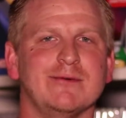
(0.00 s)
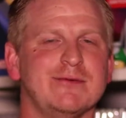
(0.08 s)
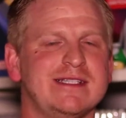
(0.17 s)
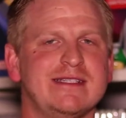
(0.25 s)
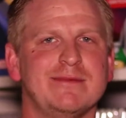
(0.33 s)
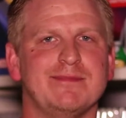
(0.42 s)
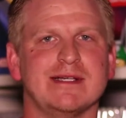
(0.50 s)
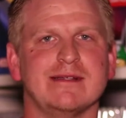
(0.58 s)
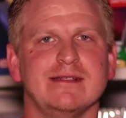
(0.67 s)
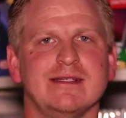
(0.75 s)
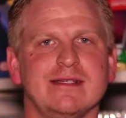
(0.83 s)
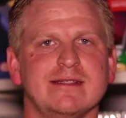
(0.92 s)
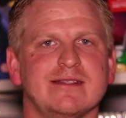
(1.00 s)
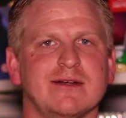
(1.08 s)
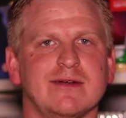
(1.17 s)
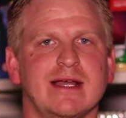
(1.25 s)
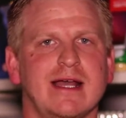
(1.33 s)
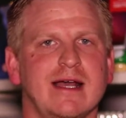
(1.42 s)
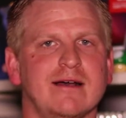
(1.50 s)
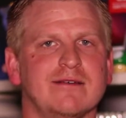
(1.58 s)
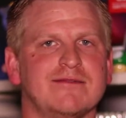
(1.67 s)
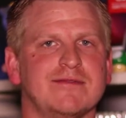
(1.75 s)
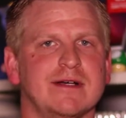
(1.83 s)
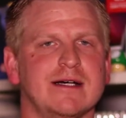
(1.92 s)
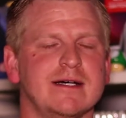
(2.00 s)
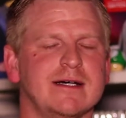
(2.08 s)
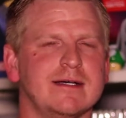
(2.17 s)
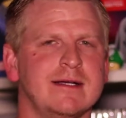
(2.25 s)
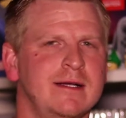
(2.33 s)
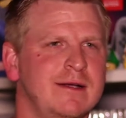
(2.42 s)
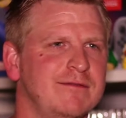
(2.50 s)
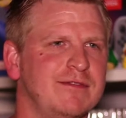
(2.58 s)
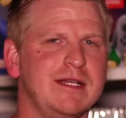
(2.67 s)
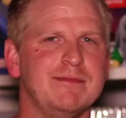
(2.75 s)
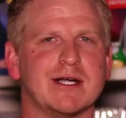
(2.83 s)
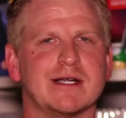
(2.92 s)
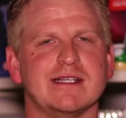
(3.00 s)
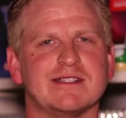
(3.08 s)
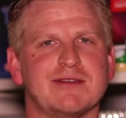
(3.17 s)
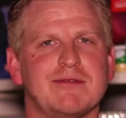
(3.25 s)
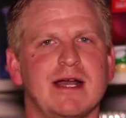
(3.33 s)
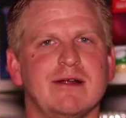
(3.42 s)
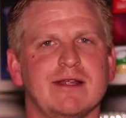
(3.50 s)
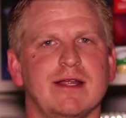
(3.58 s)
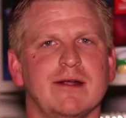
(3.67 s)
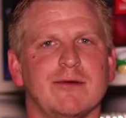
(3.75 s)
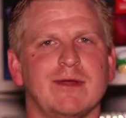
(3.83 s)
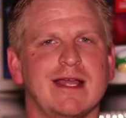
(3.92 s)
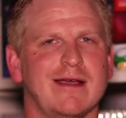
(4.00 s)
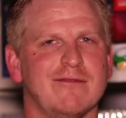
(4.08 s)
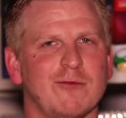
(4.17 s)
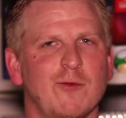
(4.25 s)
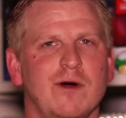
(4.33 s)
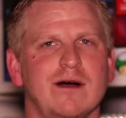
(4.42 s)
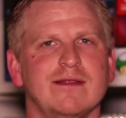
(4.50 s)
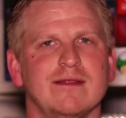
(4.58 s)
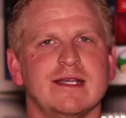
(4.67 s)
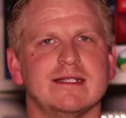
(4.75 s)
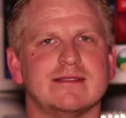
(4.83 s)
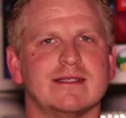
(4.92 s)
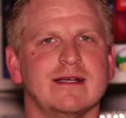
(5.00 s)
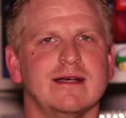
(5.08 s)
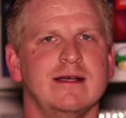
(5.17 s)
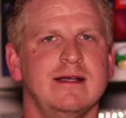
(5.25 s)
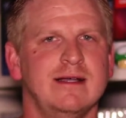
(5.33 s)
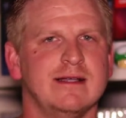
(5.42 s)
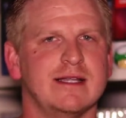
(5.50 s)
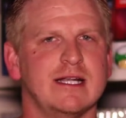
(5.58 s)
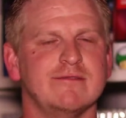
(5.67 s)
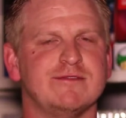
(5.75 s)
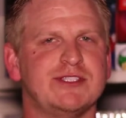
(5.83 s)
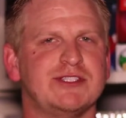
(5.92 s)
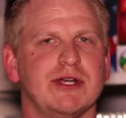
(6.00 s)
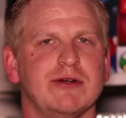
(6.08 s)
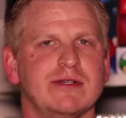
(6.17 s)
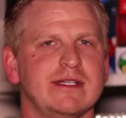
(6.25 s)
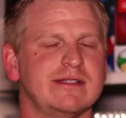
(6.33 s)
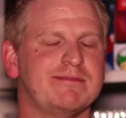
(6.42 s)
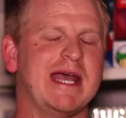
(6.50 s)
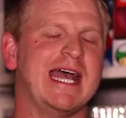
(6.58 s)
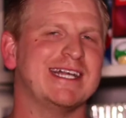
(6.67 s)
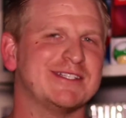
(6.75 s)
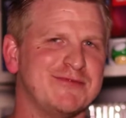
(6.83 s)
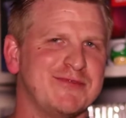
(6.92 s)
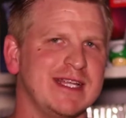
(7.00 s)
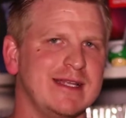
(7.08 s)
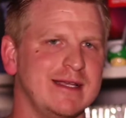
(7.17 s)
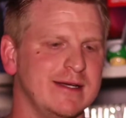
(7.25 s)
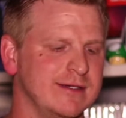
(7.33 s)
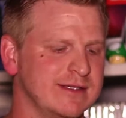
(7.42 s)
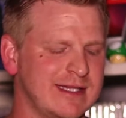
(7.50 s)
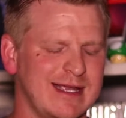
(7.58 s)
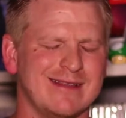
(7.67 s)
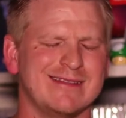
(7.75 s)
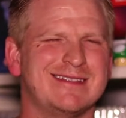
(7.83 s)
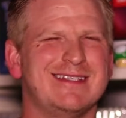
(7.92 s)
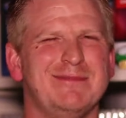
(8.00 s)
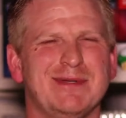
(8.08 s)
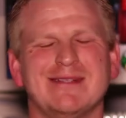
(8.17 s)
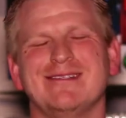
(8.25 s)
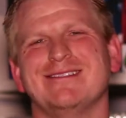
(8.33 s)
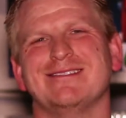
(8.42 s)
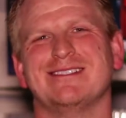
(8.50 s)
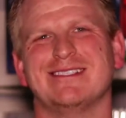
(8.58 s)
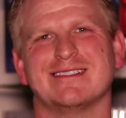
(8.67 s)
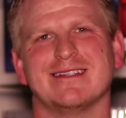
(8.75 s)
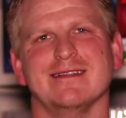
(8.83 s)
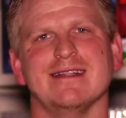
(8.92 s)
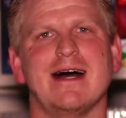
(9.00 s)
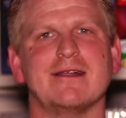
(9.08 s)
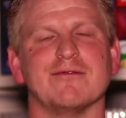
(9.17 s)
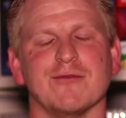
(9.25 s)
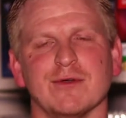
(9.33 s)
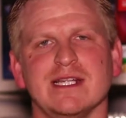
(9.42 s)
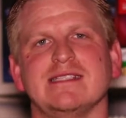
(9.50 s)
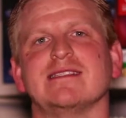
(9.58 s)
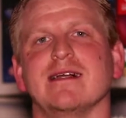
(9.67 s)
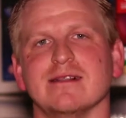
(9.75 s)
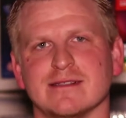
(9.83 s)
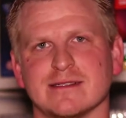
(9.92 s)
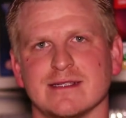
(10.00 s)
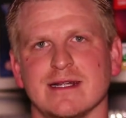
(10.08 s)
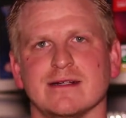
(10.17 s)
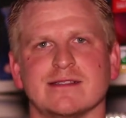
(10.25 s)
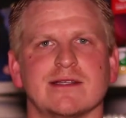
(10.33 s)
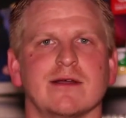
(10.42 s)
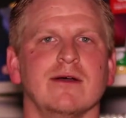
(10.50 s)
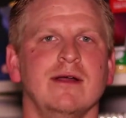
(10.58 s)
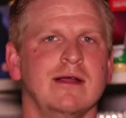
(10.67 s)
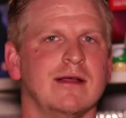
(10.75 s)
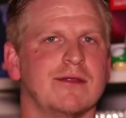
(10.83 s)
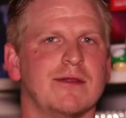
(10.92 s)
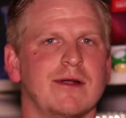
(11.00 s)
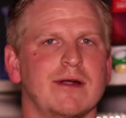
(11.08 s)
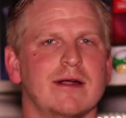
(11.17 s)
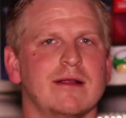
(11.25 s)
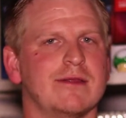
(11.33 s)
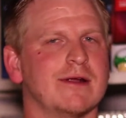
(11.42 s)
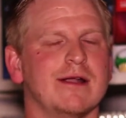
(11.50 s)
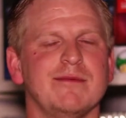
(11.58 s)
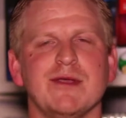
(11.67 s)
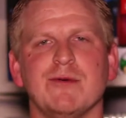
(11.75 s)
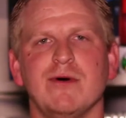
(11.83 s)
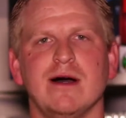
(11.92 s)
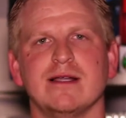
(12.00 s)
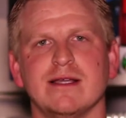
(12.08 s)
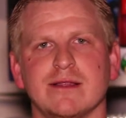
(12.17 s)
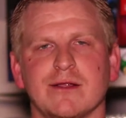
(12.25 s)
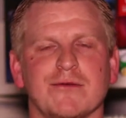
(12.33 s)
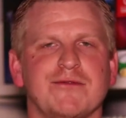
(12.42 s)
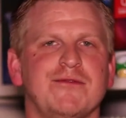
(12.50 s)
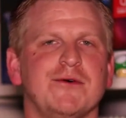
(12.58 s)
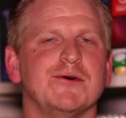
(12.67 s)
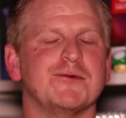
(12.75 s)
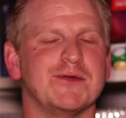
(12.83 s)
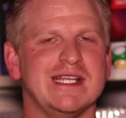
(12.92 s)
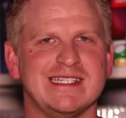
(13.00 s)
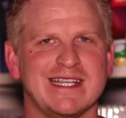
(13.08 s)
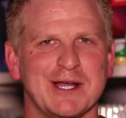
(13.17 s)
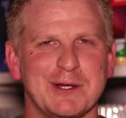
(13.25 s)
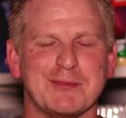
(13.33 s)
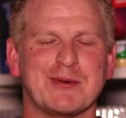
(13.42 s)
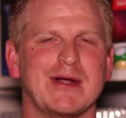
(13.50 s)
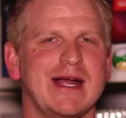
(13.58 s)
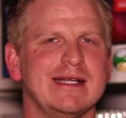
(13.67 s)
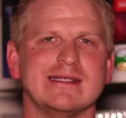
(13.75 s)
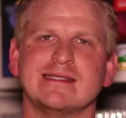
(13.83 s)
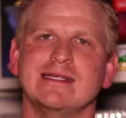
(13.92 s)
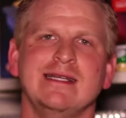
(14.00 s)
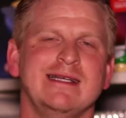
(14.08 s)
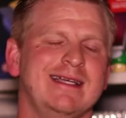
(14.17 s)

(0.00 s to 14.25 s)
We typically don't have flea markets around here. We have one that I've shown in past videos, and typically there's just a lot of resellers there. So they're going to be wanting their full retail price.